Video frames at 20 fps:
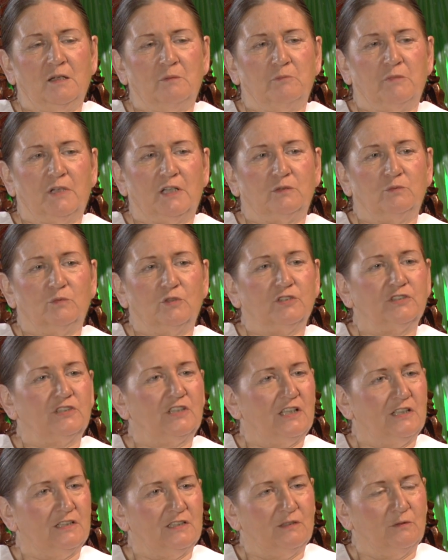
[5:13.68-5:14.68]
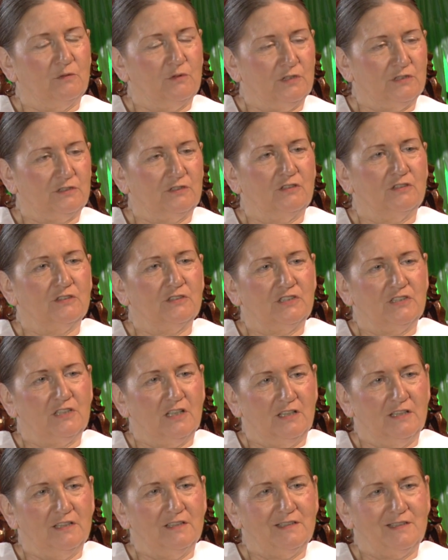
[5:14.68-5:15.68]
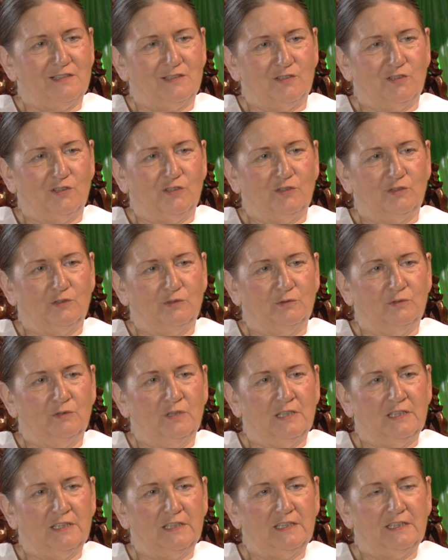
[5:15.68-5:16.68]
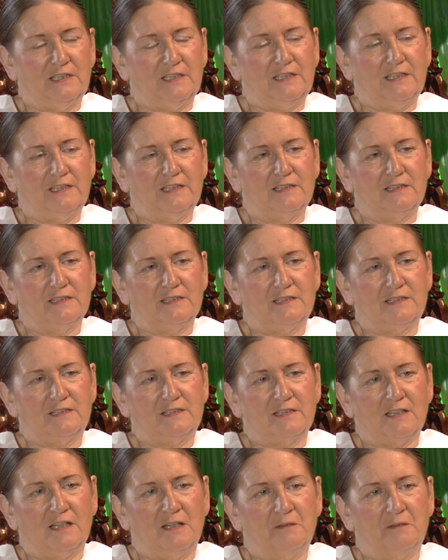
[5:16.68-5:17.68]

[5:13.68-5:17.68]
But what God does do is